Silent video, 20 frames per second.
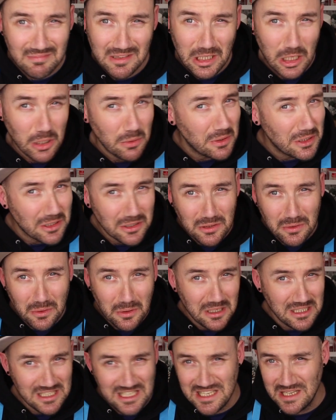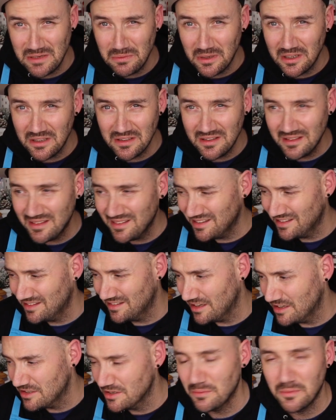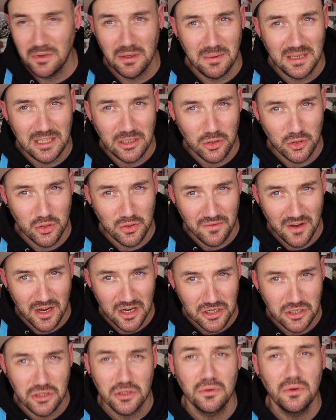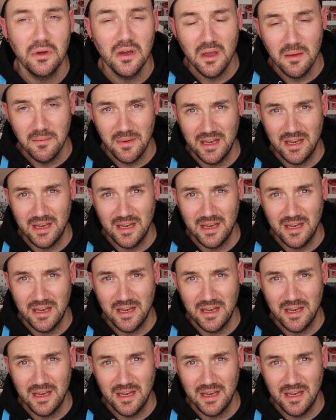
lower quality ones. I don't want to be controversial.